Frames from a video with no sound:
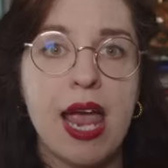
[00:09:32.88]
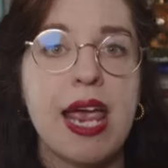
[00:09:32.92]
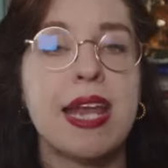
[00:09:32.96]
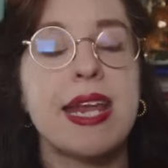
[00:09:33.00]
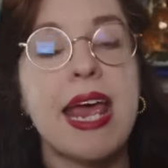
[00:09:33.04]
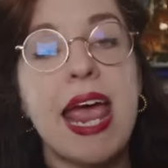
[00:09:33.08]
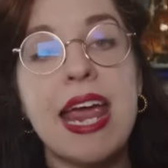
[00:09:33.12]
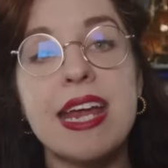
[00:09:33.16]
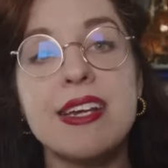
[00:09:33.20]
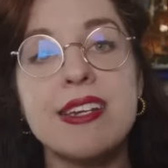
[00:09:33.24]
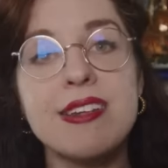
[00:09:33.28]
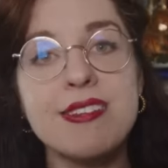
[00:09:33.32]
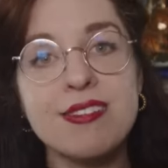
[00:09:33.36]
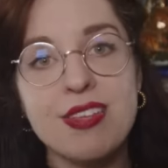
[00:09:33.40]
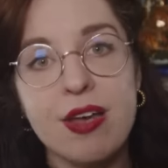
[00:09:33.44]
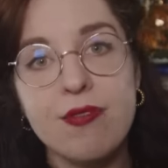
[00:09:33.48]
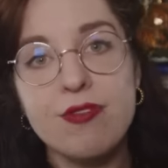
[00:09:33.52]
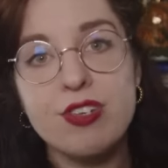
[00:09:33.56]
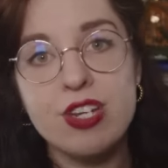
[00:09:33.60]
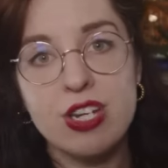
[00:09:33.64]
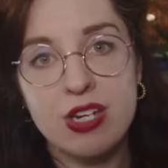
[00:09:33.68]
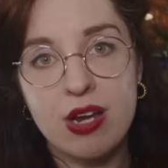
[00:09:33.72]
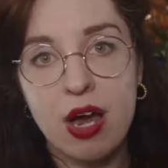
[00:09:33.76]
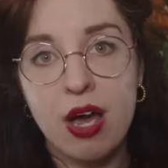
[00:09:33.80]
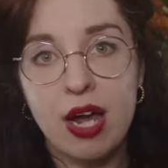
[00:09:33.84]
In
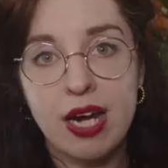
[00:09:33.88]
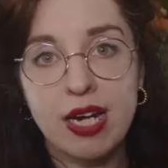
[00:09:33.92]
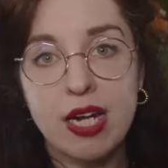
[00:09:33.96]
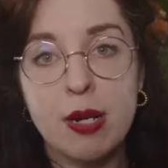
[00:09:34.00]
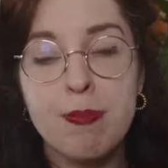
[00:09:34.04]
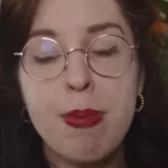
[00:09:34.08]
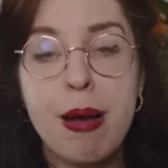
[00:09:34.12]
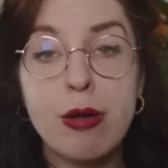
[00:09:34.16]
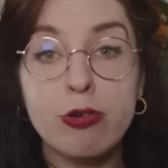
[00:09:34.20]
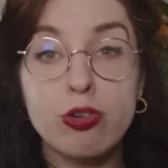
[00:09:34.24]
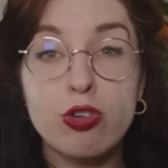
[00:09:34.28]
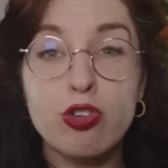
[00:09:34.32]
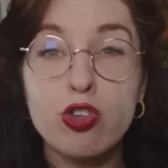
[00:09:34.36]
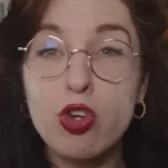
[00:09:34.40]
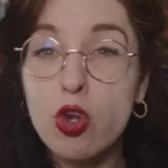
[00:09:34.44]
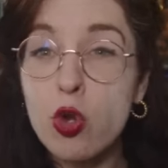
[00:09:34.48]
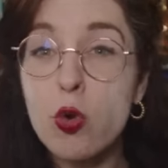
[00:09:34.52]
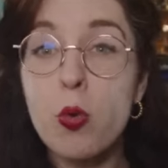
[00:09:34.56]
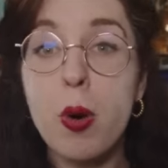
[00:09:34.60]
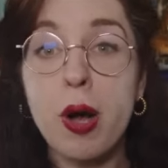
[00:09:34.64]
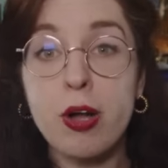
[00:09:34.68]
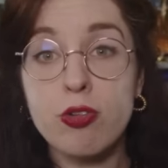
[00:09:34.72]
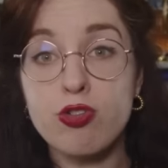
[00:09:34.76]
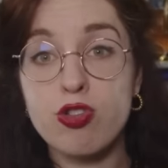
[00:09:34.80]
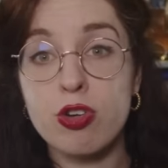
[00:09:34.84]
1879, about
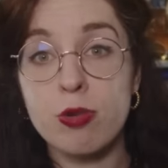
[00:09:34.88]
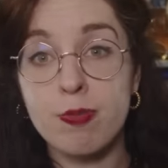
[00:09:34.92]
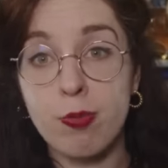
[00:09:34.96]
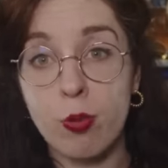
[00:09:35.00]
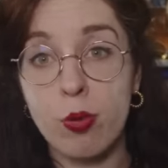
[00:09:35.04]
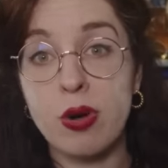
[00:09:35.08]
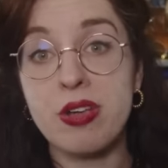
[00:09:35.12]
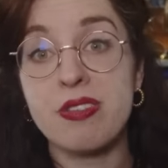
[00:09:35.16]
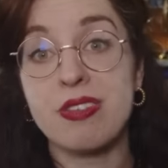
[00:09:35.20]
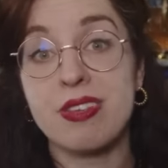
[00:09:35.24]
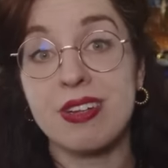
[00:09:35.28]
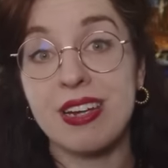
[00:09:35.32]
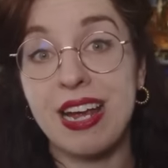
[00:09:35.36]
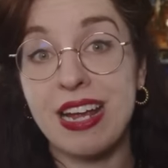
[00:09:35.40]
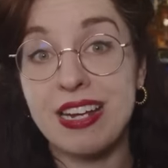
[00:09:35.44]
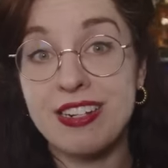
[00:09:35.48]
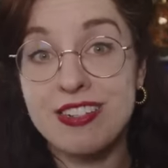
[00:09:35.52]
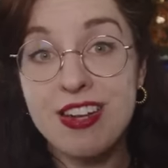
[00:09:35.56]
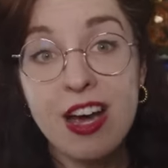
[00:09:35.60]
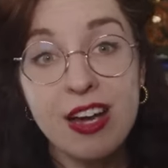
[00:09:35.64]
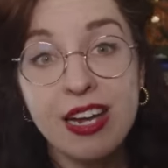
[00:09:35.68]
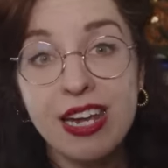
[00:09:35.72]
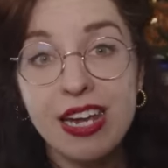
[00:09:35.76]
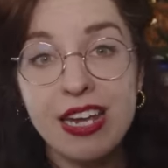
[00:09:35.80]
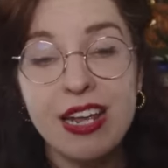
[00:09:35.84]
200 boys in
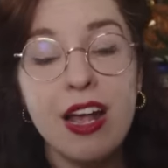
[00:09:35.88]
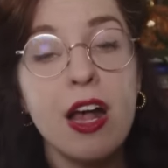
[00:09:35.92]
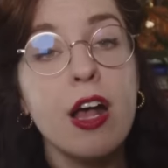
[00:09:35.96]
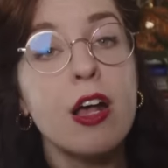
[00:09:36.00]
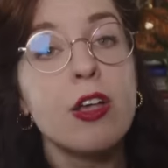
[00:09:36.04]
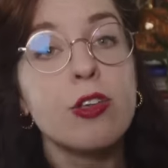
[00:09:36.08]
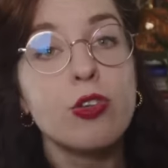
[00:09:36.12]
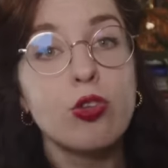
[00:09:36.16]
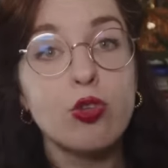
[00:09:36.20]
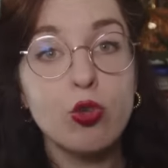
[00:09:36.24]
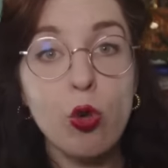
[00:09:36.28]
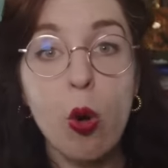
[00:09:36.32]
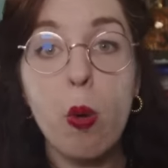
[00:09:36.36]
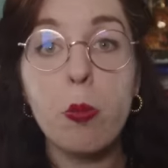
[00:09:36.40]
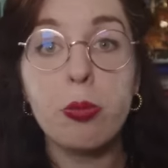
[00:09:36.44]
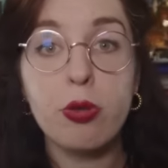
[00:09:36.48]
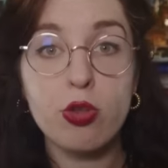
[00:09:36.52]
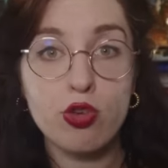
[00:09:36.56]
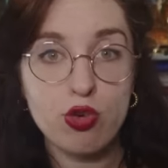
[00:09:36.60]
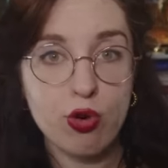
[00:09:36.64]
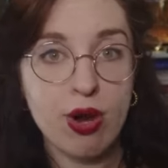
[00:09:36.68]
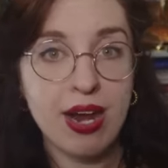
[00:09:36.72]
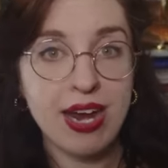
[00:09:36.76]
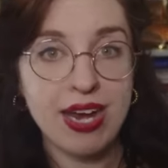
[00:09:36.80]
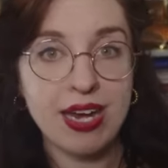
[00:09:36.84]
Kentucky stopped
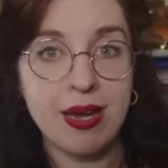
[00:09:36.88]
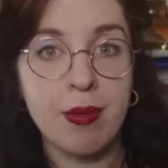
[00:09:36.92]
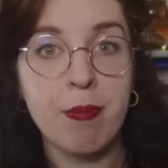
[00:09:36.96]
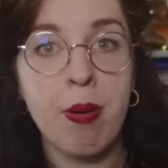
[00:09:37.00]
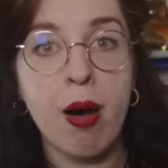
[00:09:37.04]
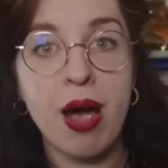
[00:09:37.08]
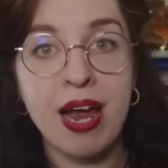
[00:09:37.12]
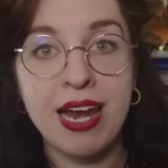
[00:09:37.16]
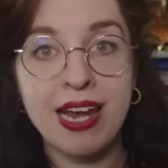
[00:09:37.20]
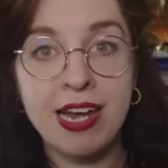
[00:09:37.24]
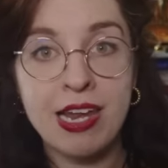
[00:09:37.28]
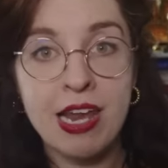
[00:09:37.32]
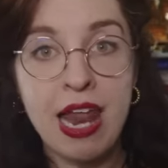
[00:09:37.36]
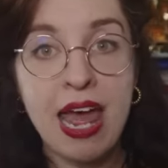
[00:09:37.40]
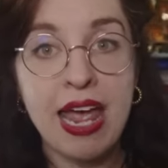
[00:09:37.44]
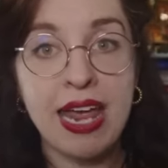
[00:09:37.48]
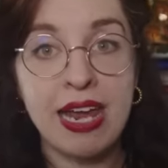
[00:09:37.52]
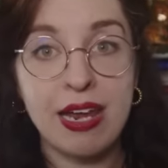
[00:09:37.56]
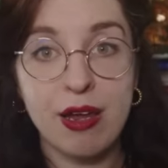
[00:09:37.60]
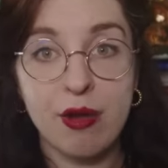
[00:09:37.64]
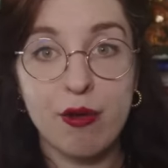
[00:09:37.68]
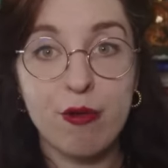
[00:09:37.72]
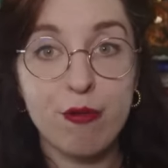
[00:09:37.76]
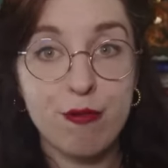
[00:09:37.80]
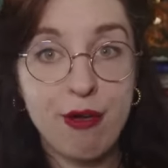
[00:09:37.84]
a train by
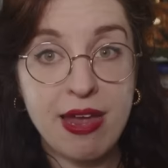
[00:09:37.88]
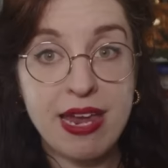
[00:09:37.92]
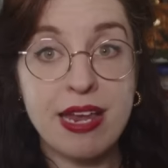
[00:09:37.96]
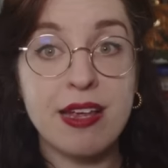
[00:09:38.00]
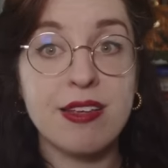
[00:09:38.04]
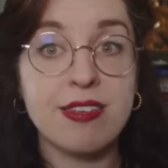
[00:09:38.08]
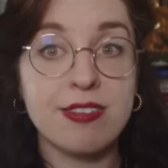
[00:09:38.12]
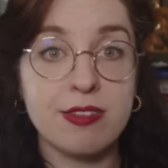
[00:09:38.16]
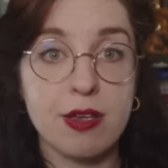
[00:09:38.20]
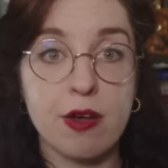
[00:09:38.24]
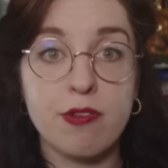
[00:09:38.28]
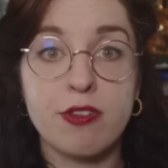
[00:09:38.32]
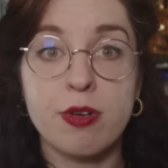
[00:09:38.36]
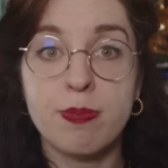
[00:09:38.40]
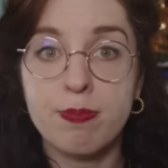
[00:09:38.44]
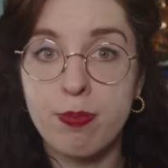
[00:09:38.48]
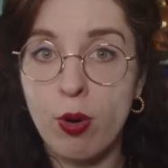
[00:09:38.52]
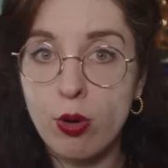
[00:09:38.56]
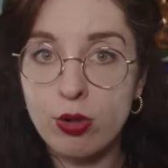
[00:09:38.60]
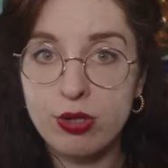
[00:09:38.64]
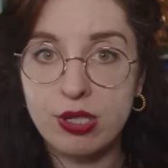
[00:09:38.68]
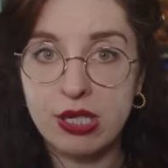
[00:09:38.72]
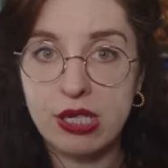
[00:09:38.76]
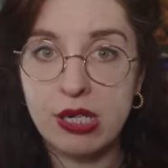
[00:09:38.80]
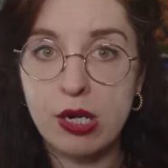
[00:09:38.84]
laying a fake stuffed
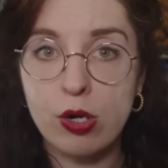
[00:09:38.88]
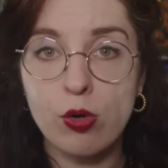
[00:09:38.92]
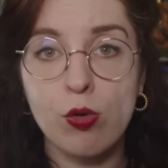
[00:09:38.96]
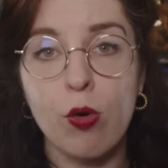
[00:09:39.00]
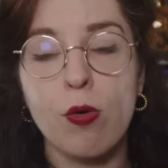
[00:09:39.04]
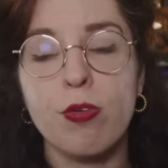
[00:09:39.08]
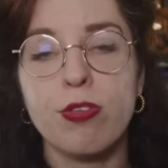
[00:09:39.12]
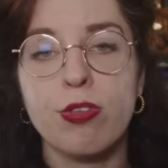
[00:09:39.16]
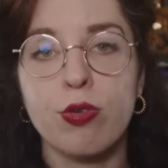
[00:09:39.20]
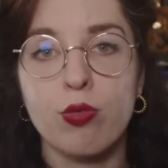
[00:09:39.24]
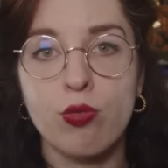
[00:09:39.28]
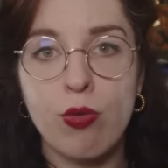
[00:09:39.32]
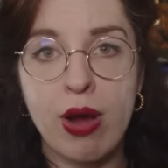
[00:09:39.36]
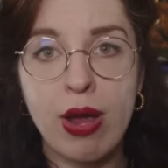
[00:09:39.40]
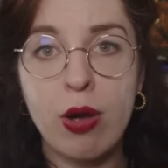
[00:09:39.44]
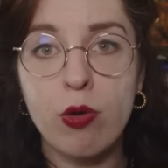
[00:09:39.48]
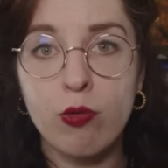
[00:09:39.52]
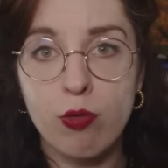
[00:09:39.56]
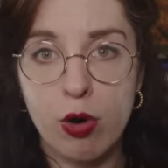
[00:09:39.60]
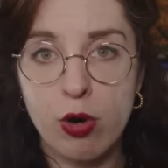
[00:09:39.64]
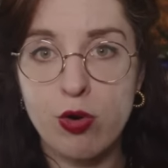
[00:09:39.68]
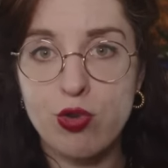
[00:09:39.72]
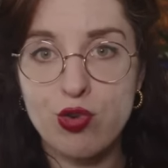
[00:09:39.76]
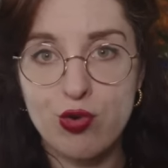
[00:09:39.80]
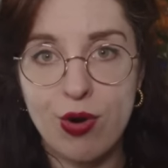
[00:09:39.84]
body across the
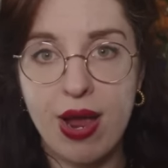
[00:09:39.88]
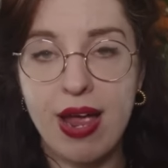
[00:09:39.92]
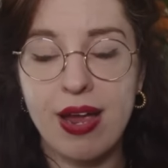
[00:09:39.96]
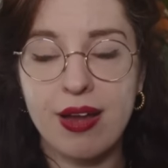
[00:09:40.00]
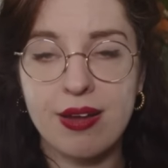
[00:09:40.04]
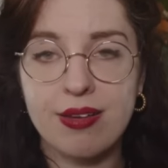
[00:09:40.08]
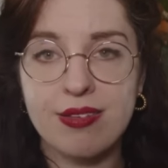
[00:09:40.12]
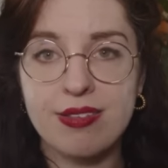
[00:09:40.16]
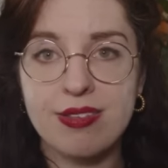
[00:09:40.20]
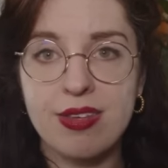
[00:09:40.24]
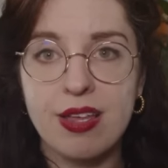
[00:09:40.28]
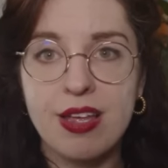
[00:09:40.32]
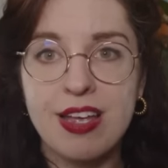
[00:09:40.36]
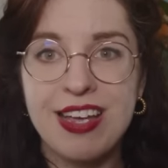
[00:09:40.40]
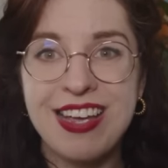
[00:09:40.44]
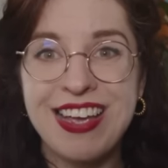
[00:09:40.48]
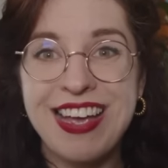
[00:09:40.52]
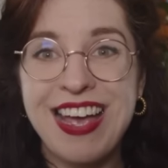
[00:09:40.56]
railroad tracks.